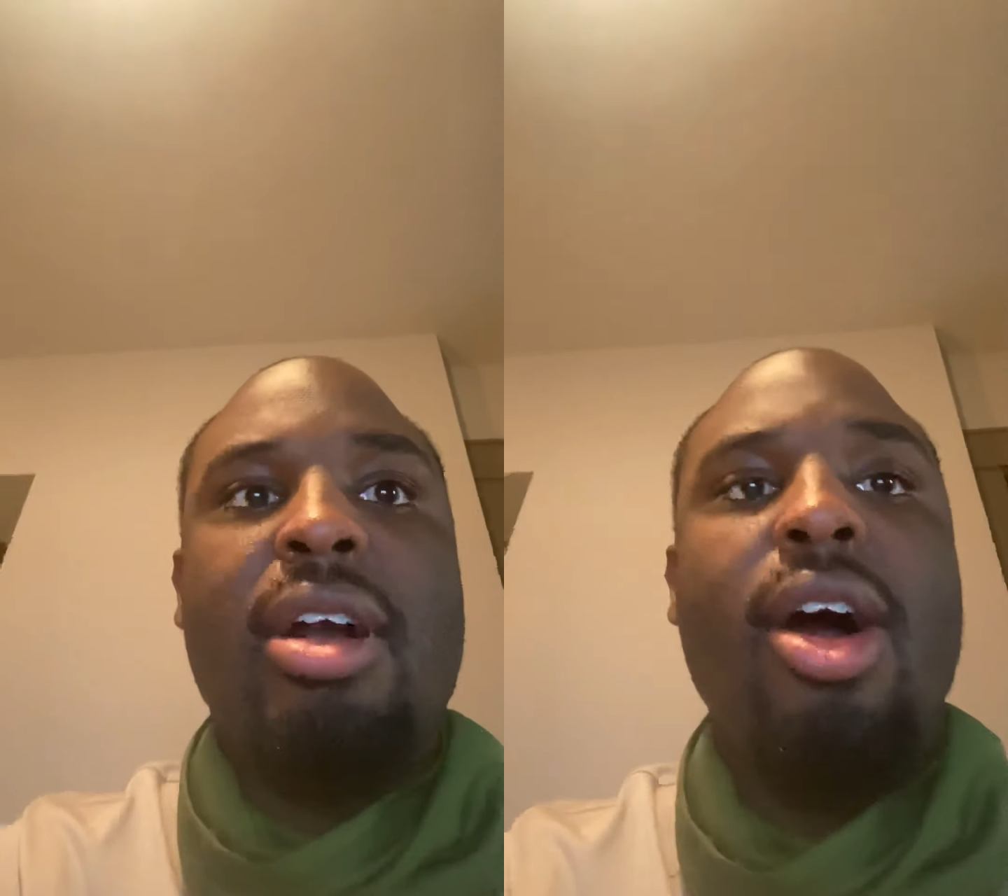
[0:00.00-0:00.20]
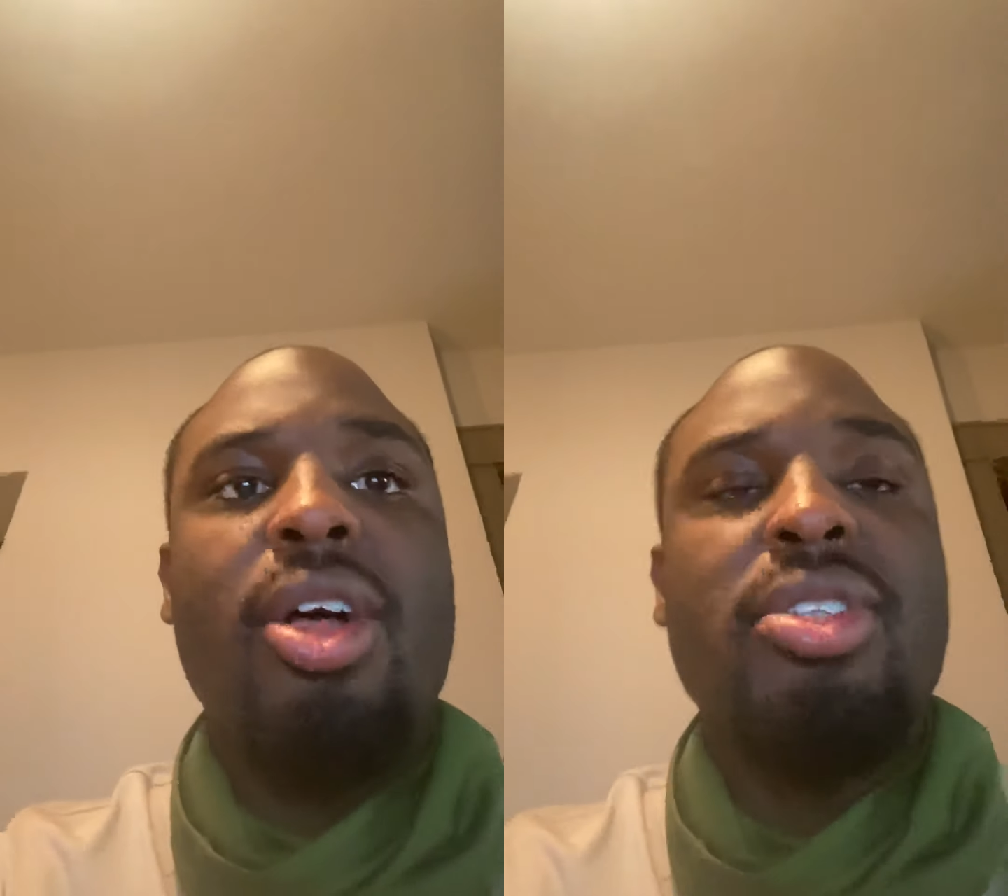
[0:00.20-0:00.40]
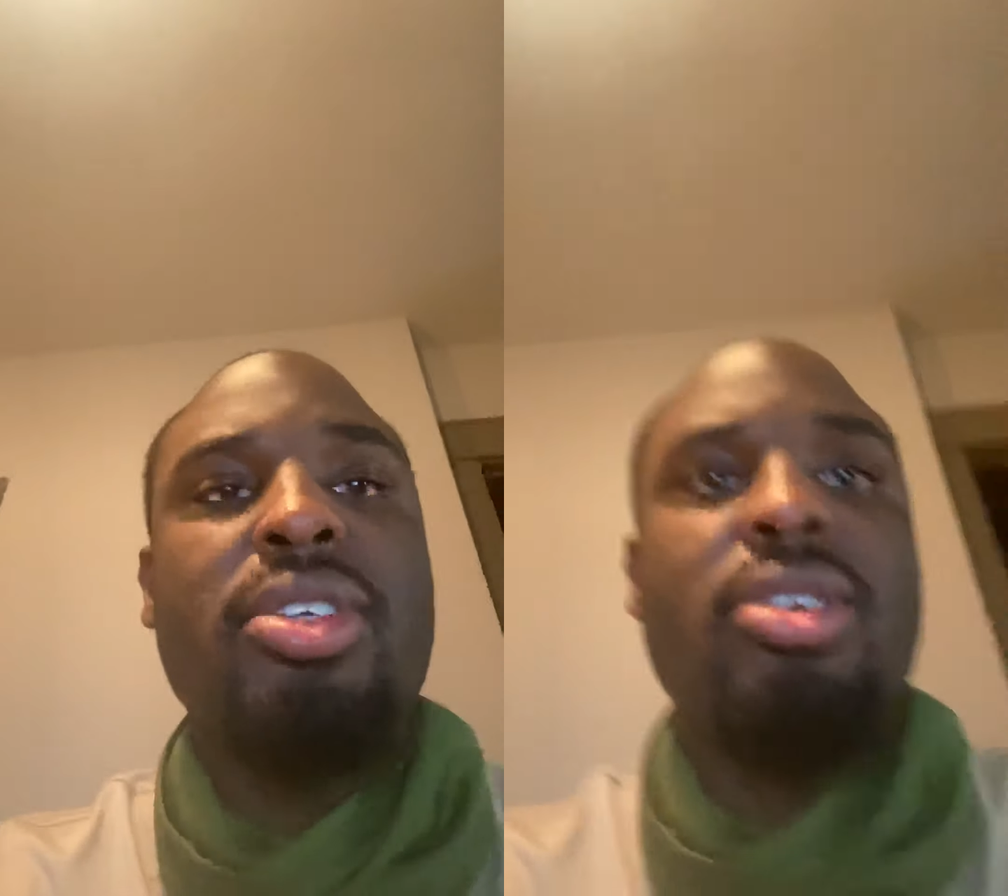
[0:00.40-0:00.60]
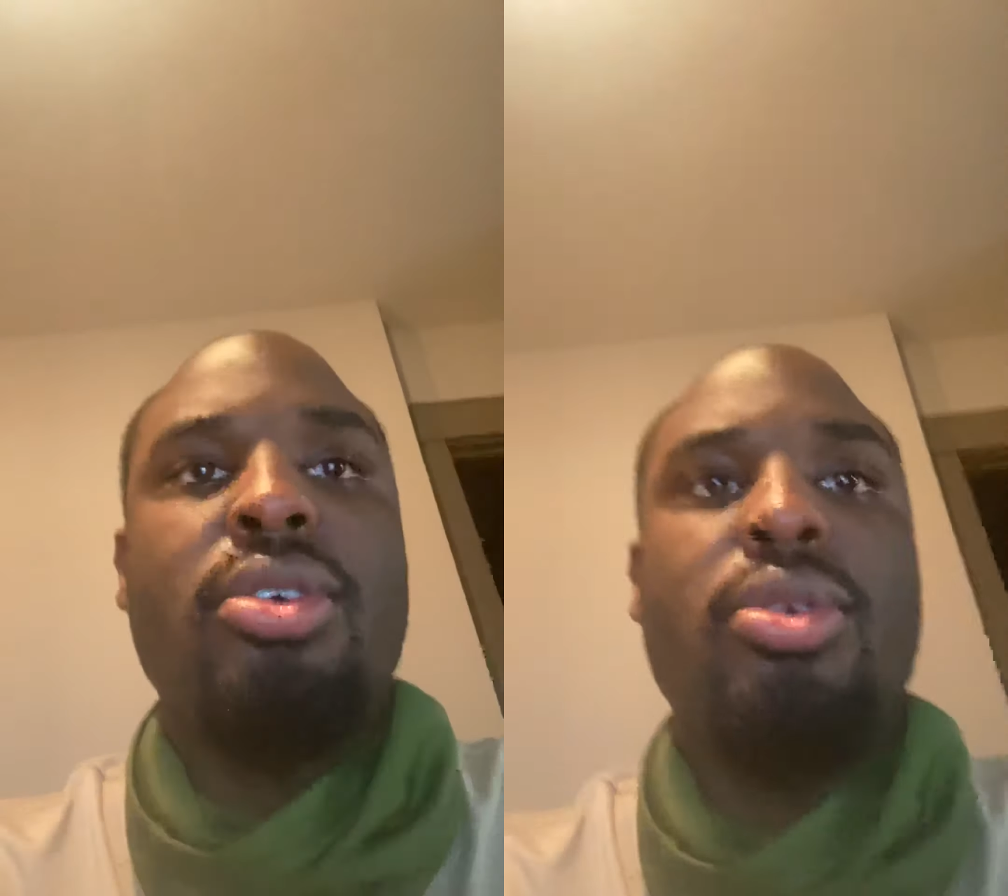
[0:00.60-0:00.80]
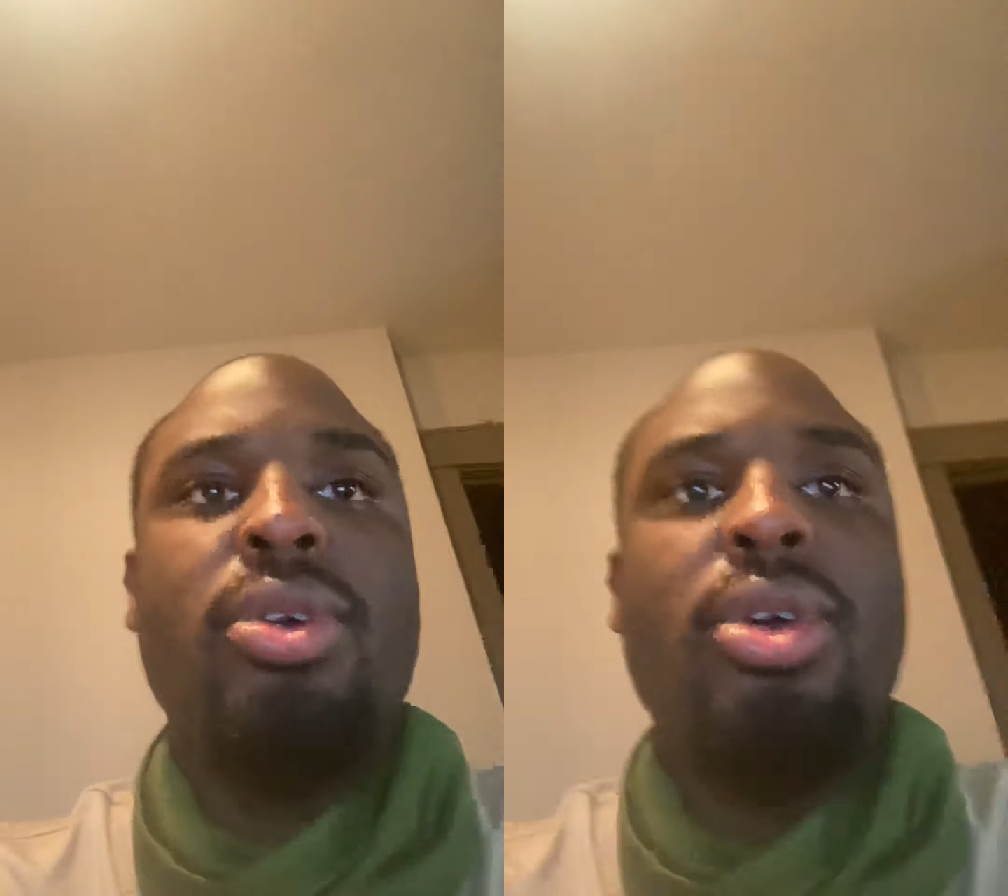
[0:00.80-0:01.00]

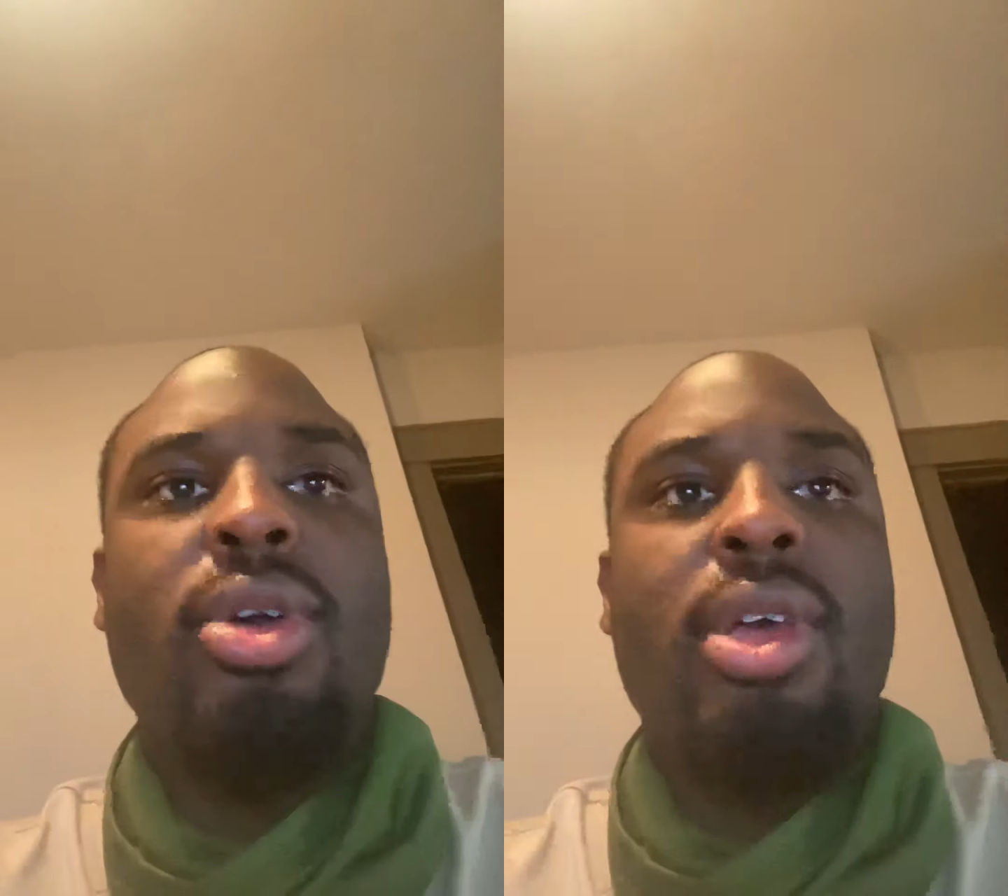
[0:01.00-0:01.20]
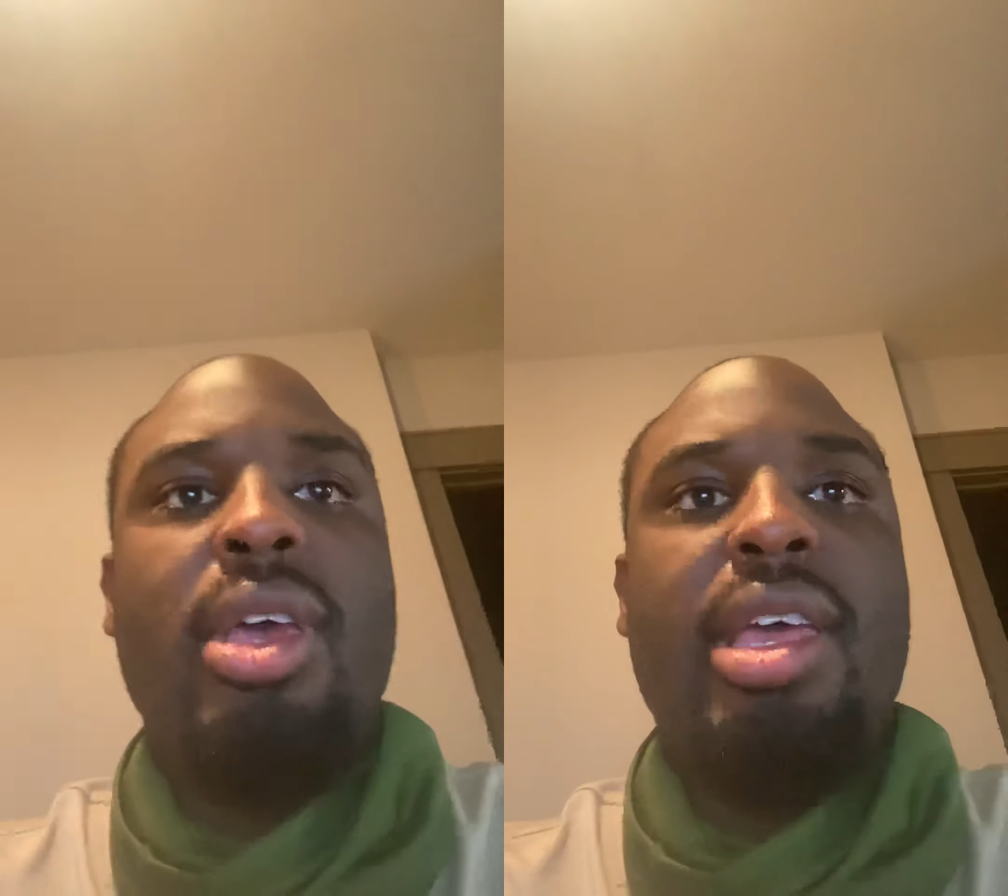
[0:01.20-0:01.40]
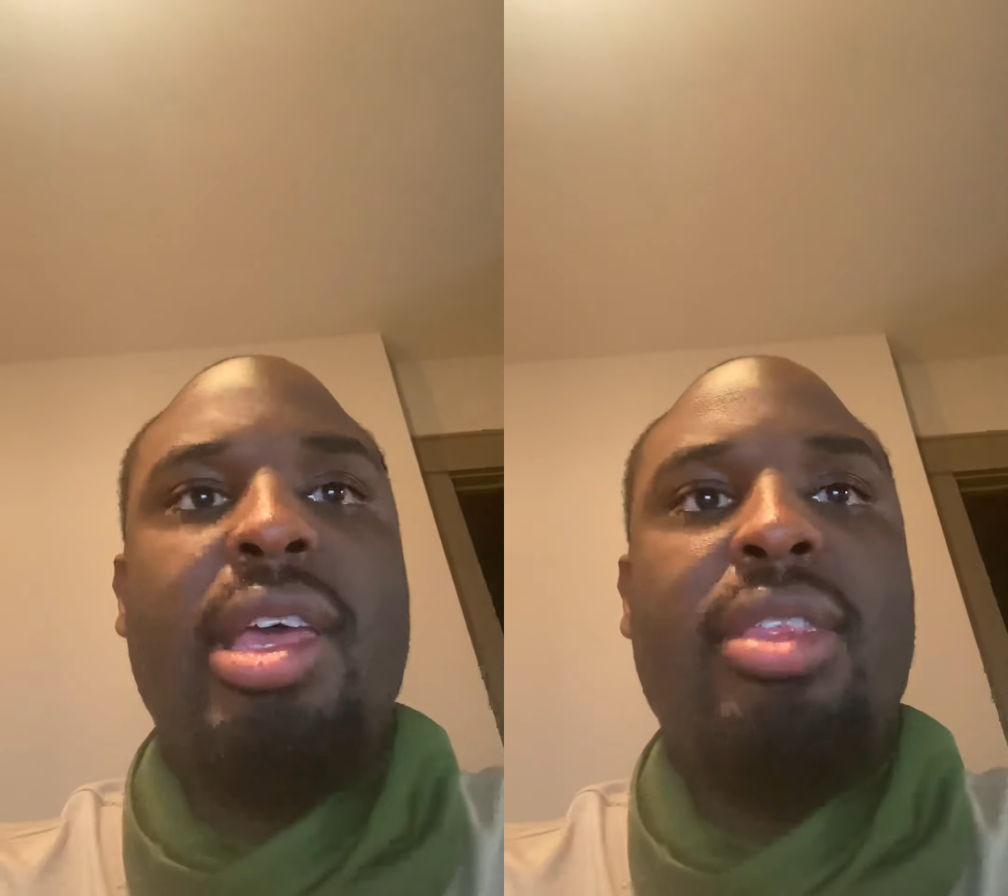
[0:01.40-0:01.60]
Also, in